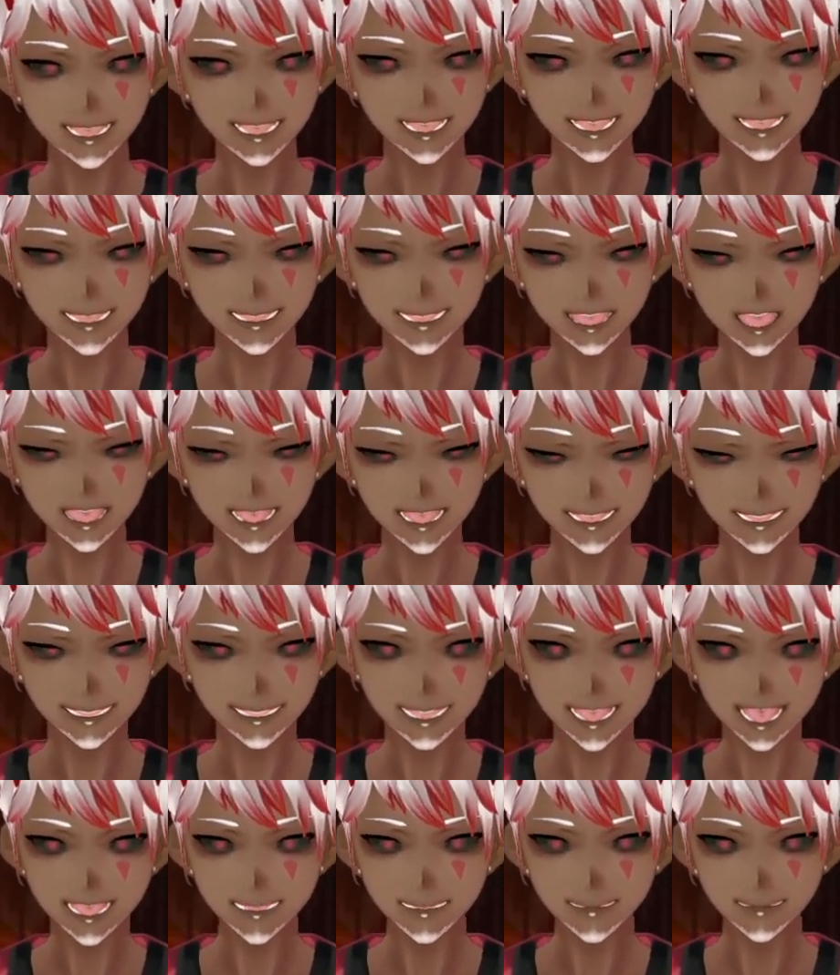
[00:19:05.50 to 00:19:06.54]
So,
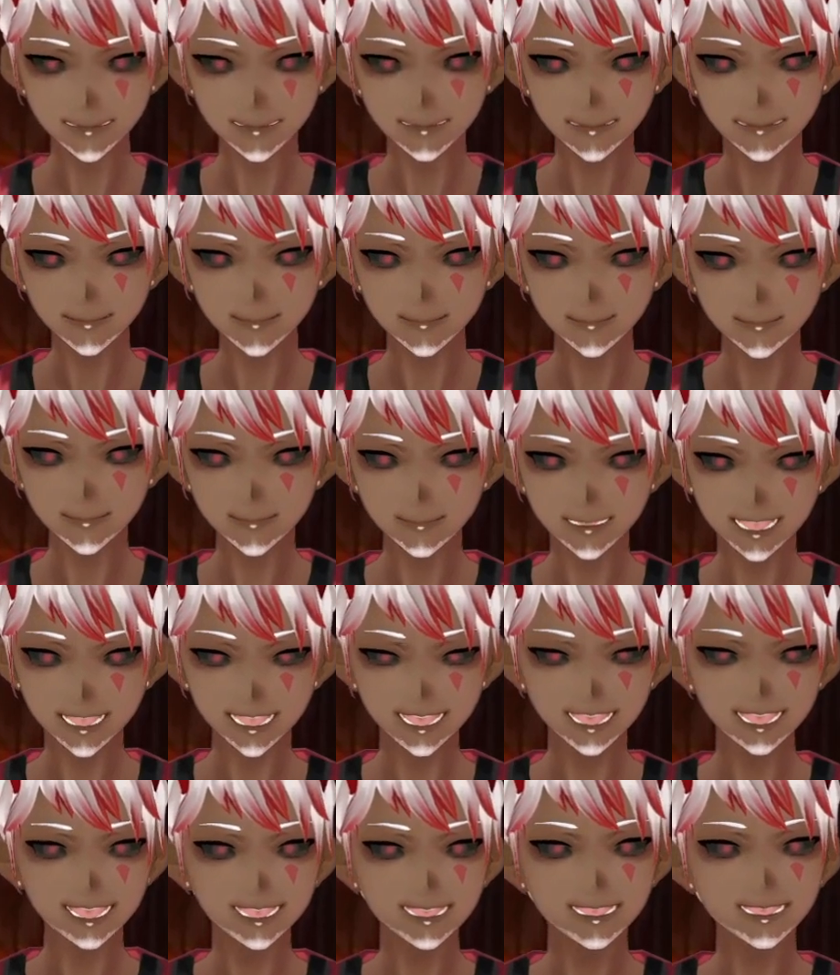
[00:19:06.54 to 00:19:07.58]
guys,
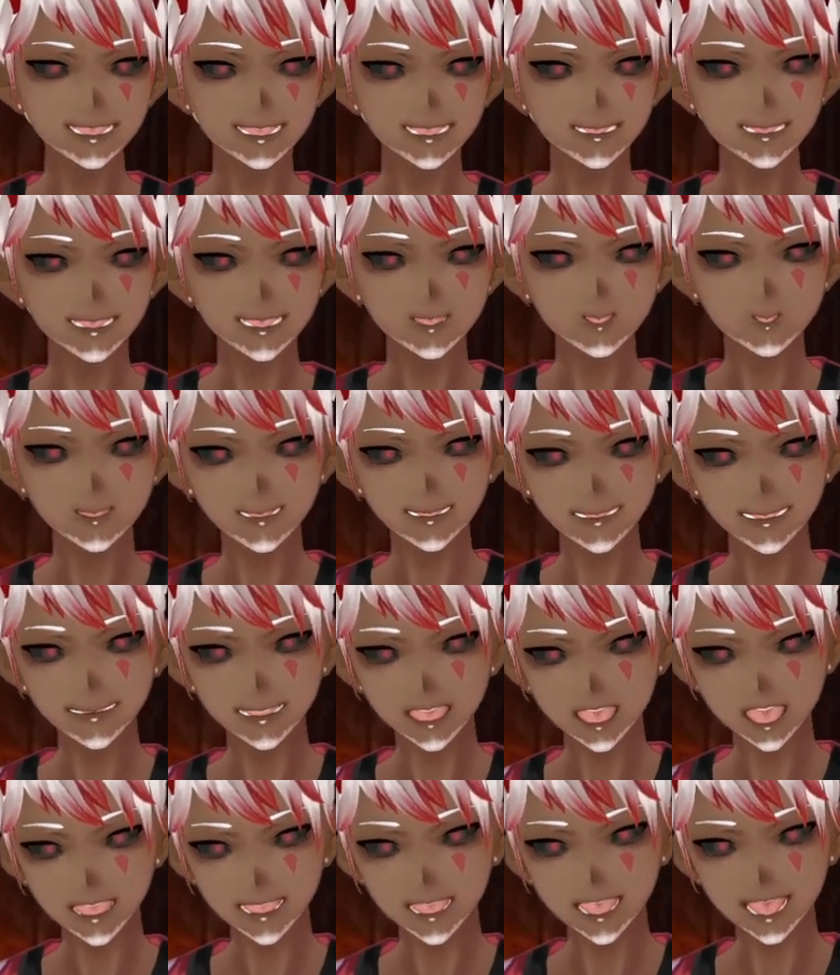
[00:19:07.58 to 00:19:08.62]
if you
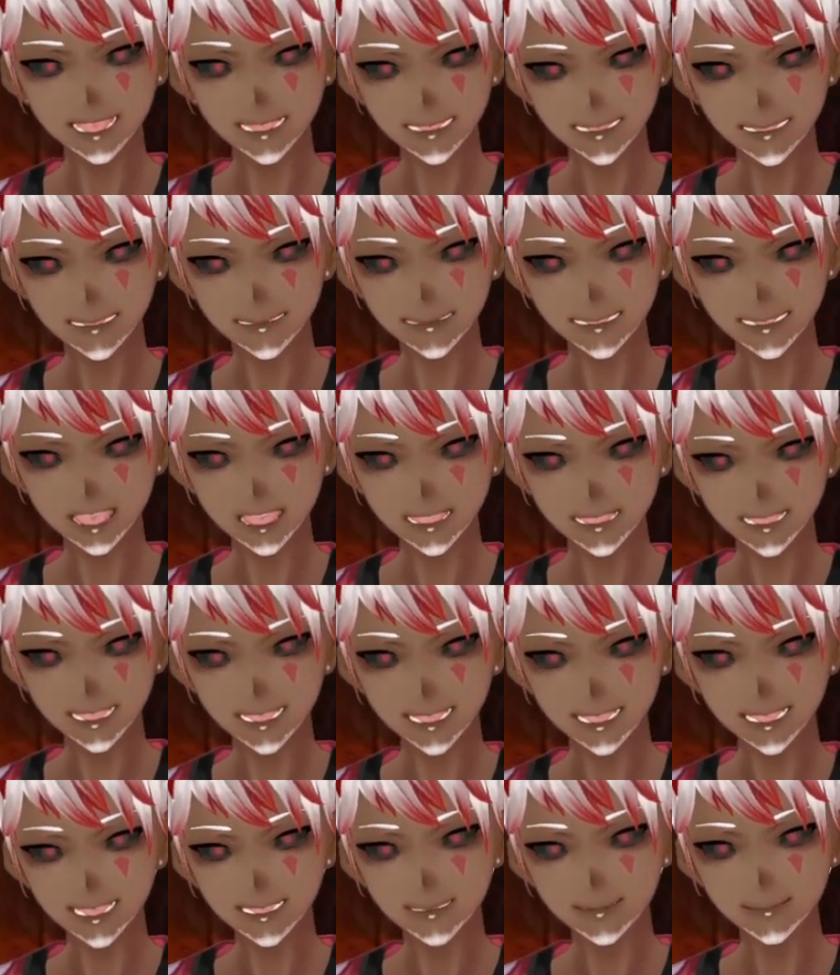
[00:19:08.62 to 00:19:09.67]
enjoyed my little
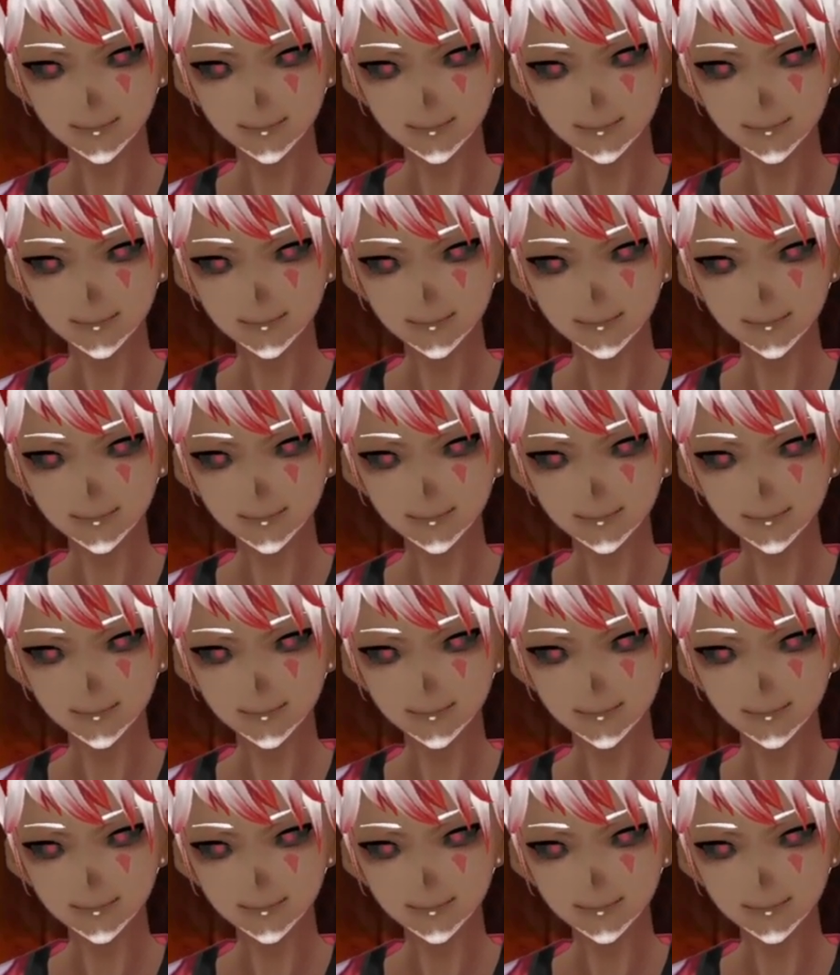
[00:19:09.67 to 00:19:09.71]
story